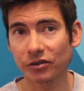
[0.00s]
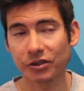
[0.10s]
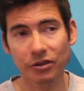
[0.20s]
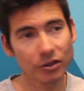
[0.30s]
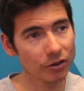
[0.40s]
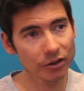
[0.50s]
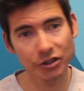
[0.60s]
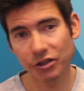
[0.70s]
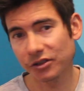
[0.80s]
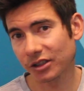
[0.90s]
So you're ordering
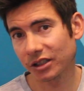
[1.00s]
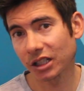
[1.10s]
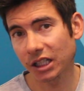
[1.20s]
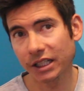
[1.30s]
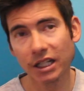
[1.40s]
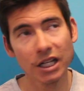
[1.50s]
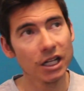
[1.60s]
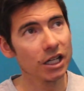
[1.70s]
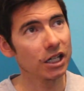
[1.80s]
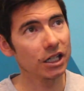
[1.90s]
shoes online,
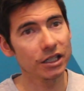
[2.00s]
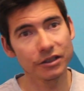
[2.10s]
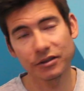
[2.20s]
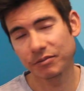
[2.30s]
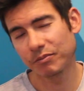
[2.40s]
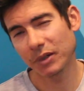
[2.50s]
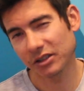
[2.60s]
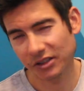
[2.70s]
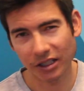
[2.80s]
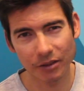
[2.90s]
uh, you
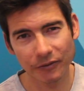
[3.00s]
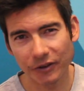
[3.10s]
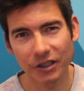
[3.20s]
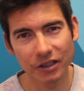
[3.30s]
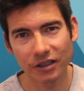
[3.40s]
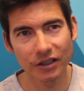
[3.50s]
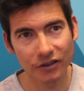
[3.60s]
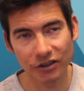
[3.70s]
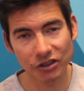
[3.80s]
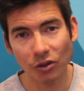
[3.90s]
best to get them fitted in
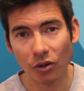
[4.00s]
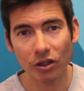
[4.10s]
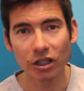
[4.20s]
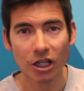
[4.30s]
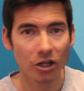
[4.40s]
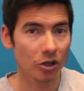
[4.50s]
the store,